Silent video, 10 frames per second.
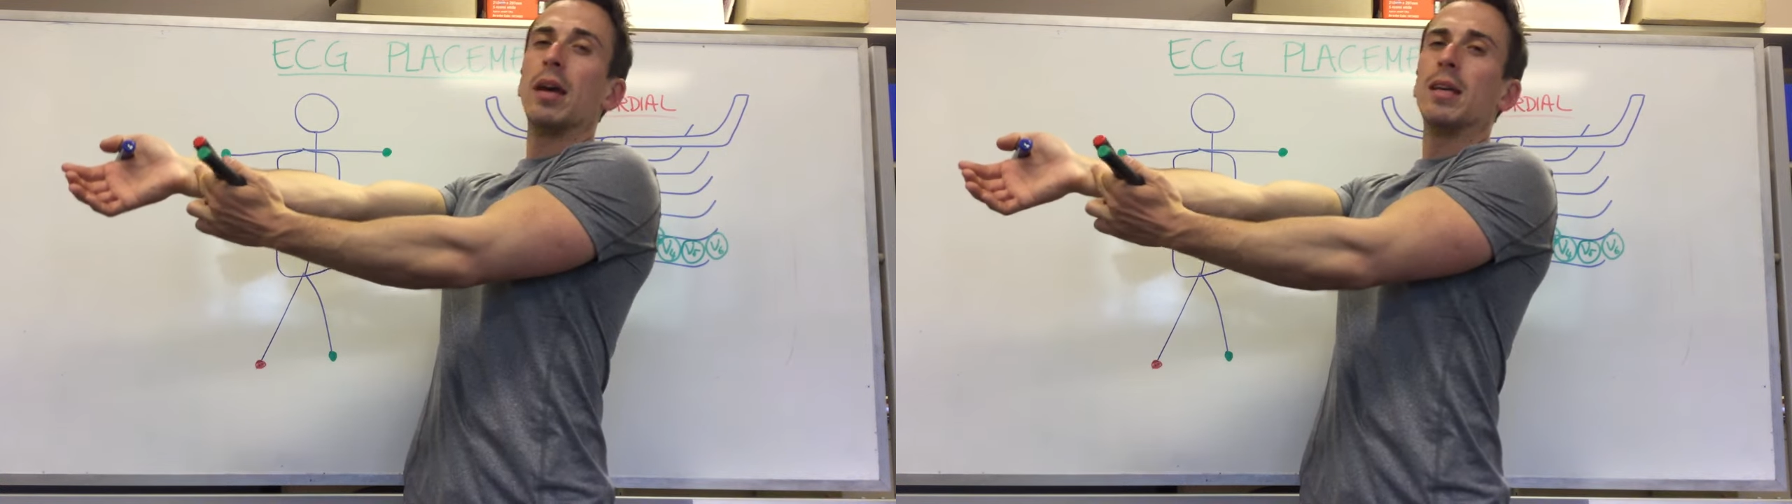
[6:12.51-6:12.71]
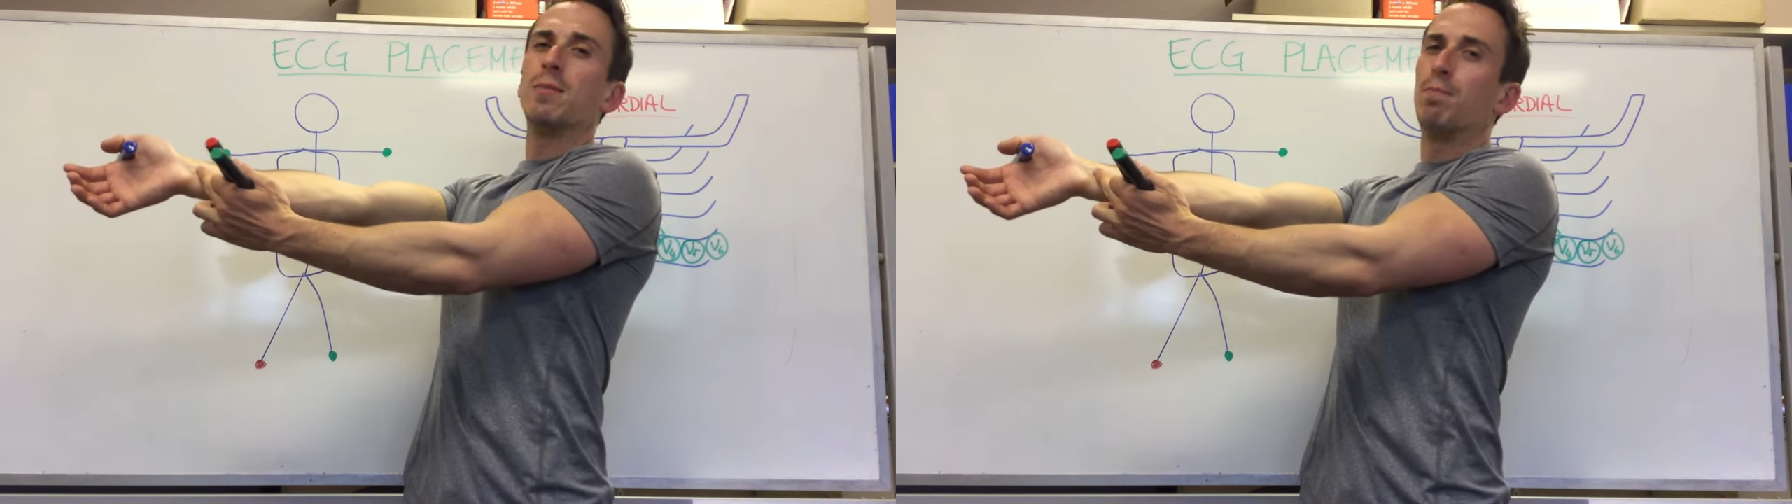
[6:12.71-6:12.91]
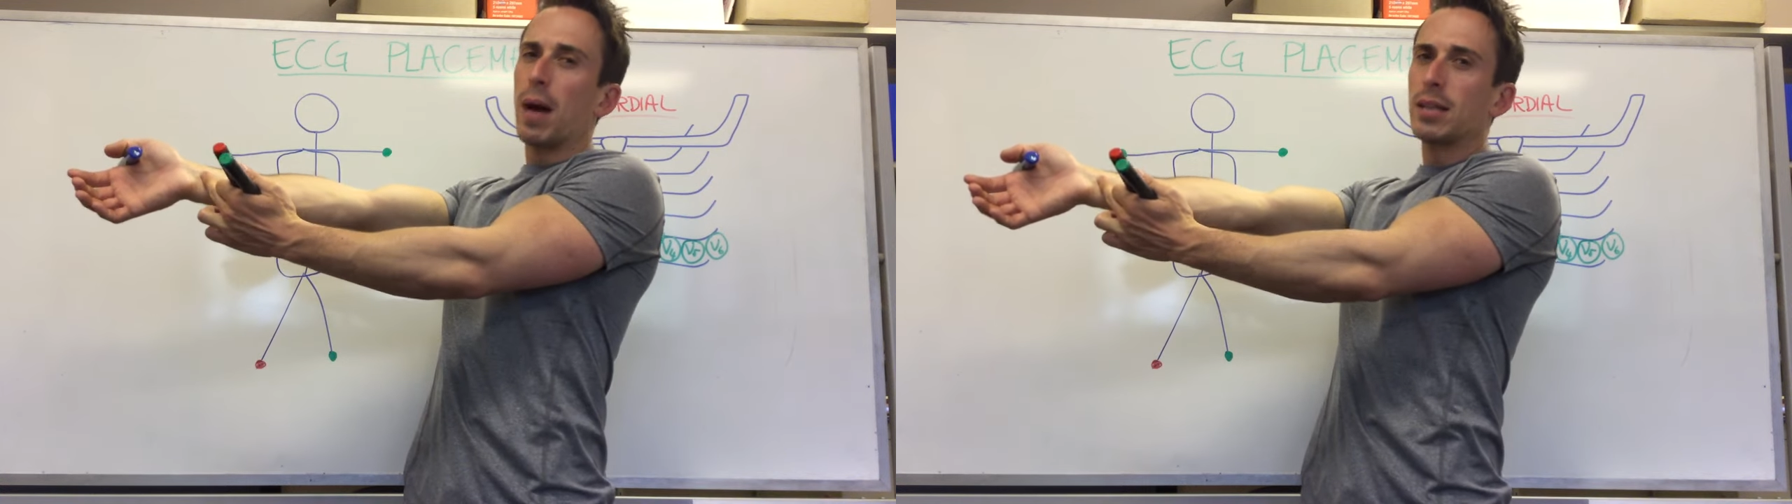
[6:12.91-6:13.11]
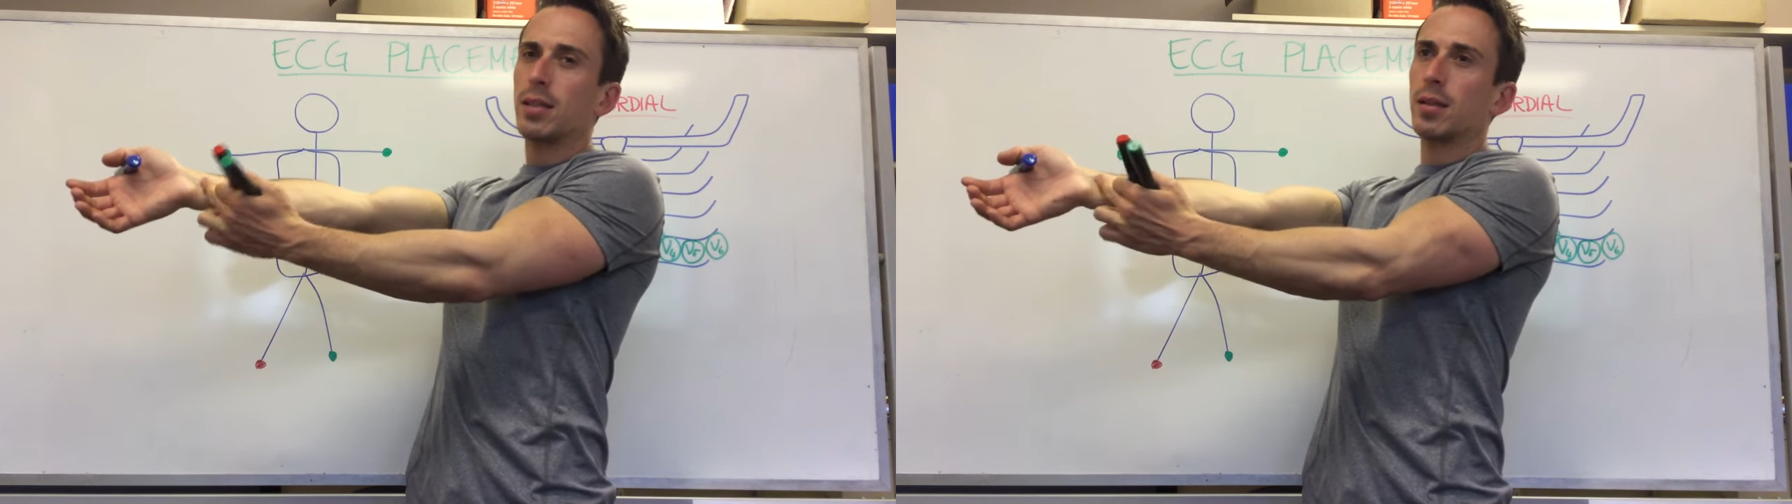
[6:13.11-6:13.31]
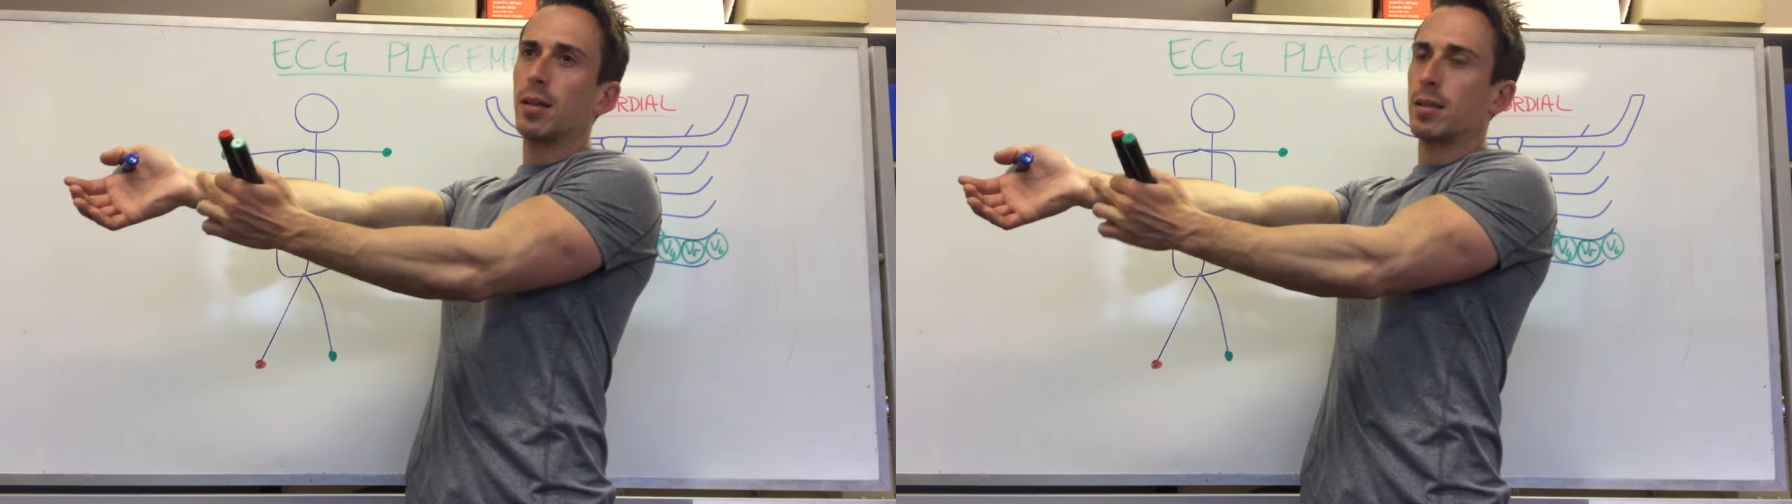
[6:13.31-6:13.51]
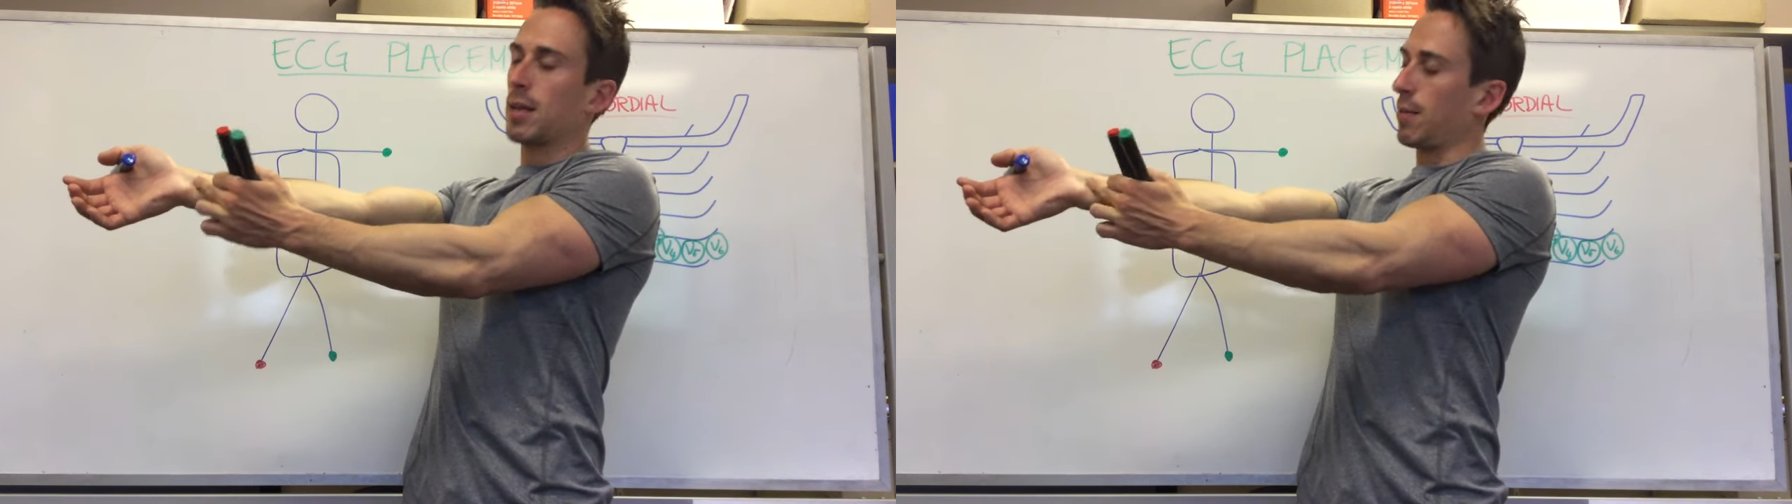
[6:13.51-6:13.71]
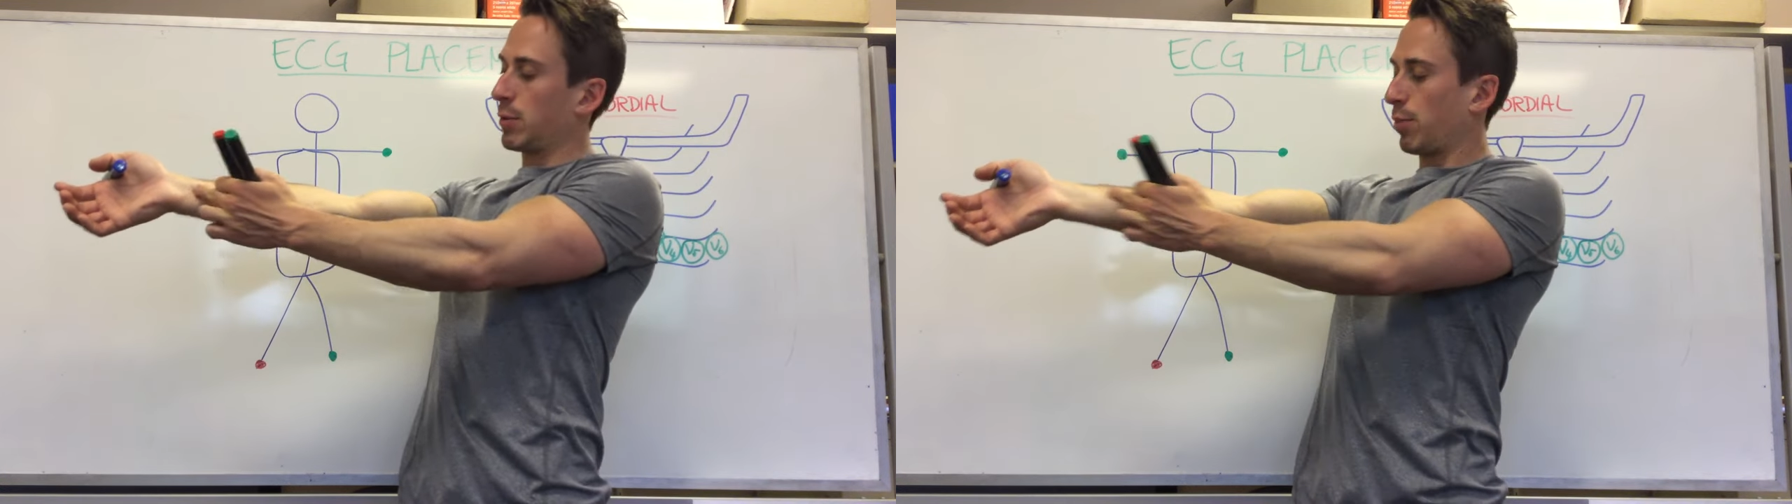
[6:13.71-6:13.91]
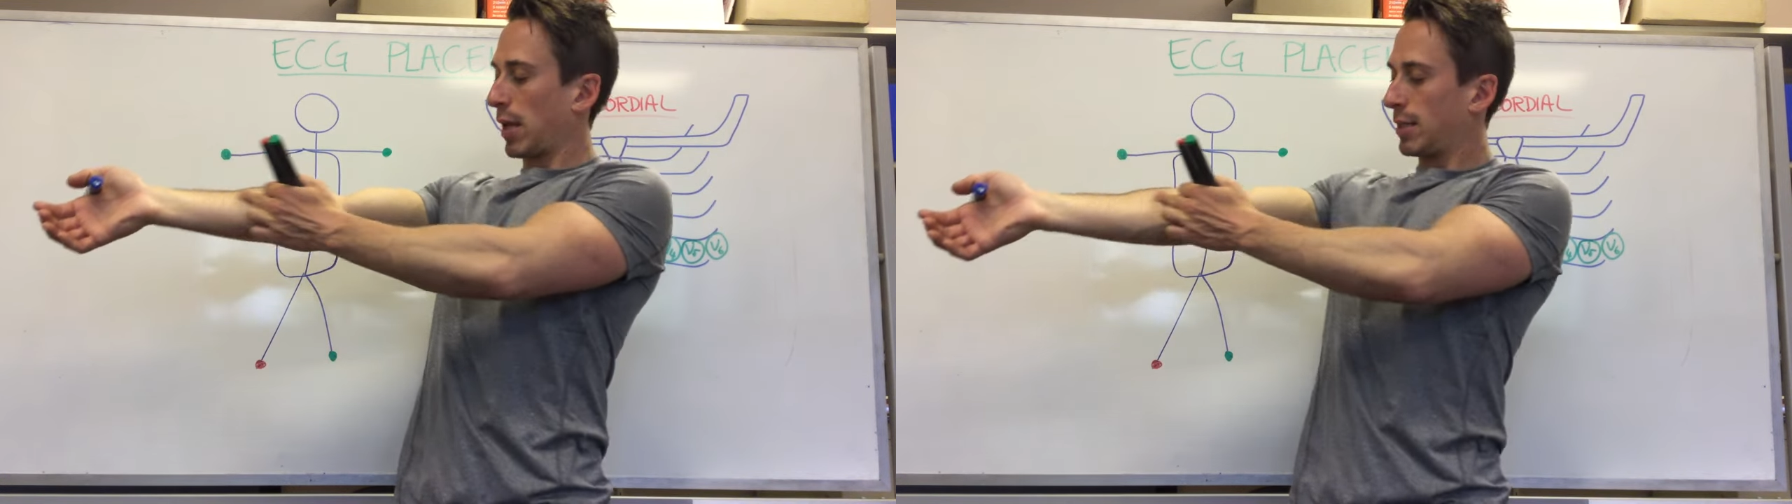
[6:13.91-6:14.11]
is basically the same as
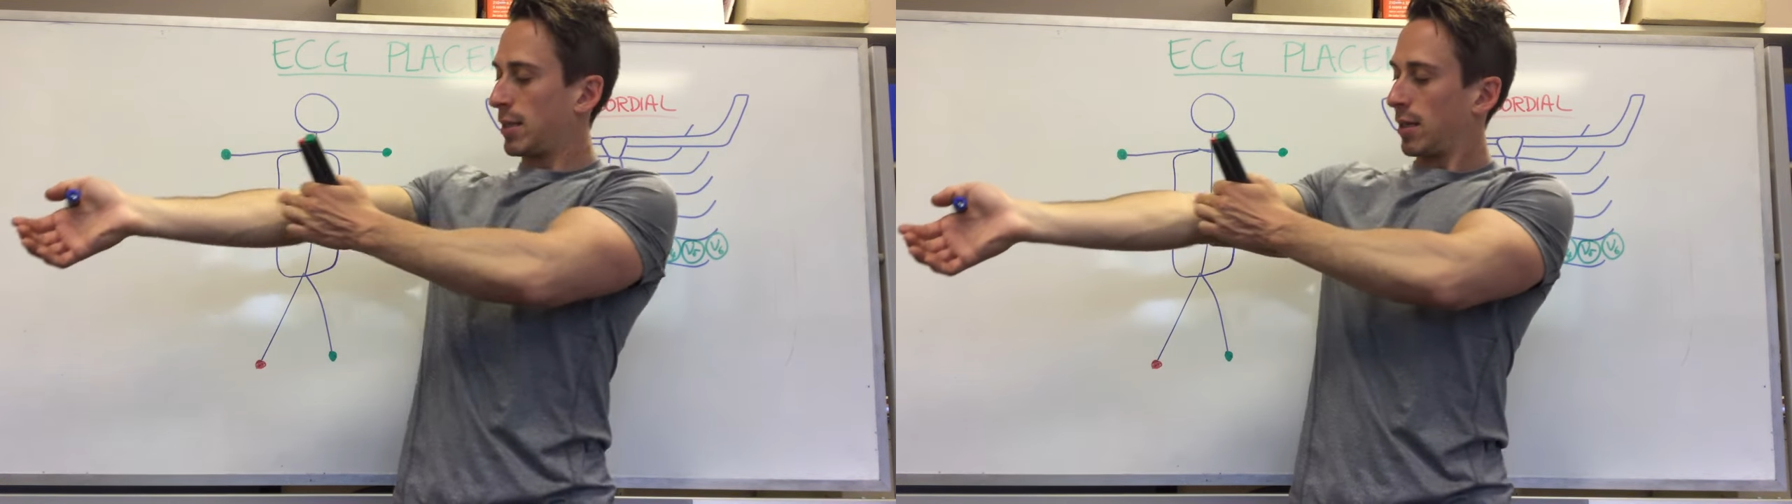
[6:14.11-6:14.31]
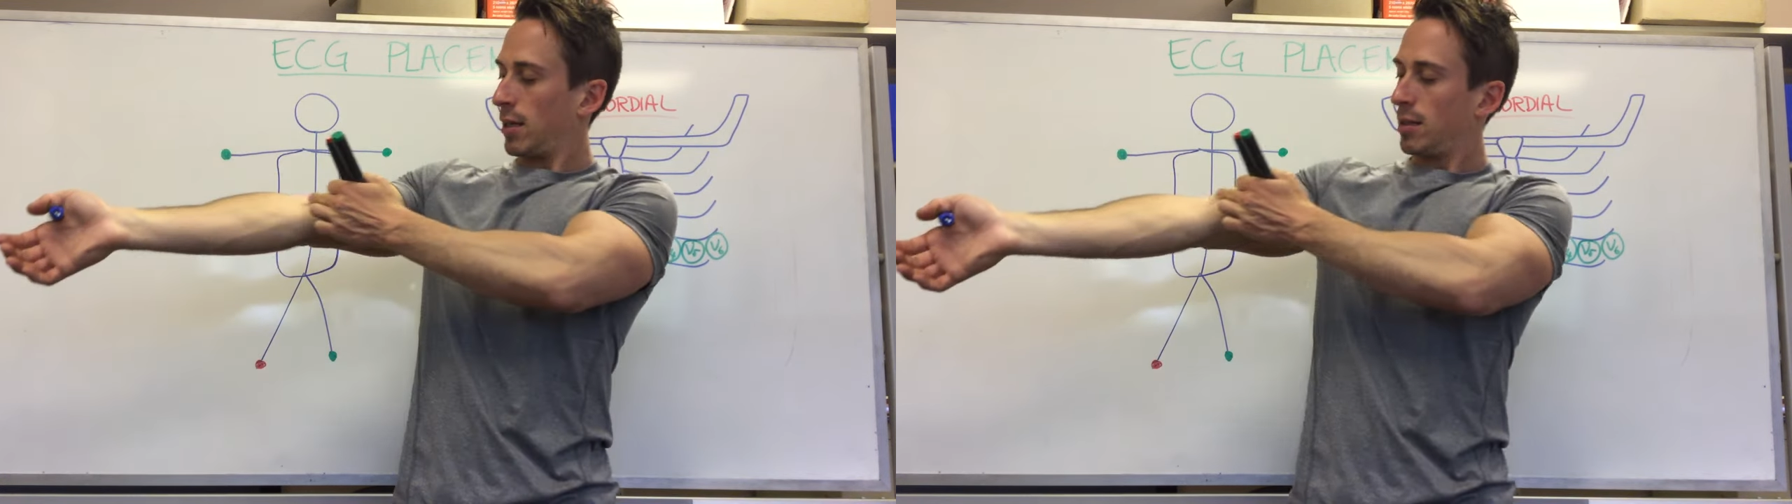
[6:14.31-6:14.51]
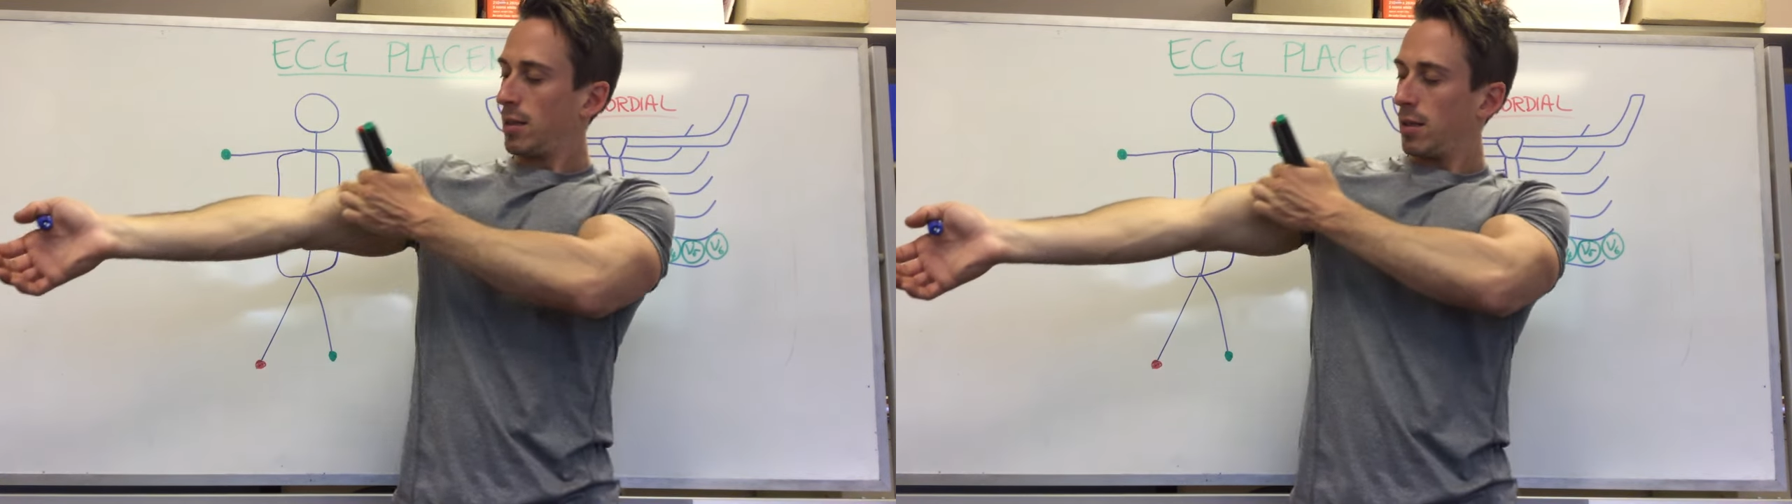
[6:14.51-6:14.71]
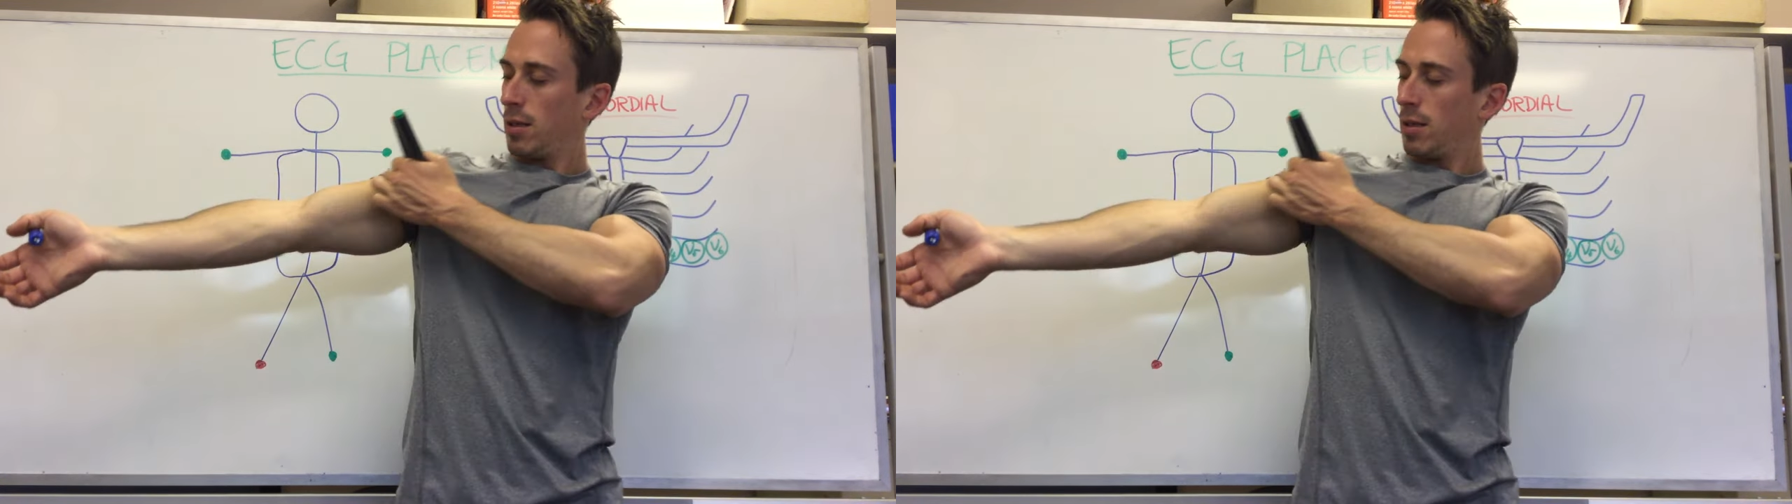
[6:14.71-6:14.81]
placing it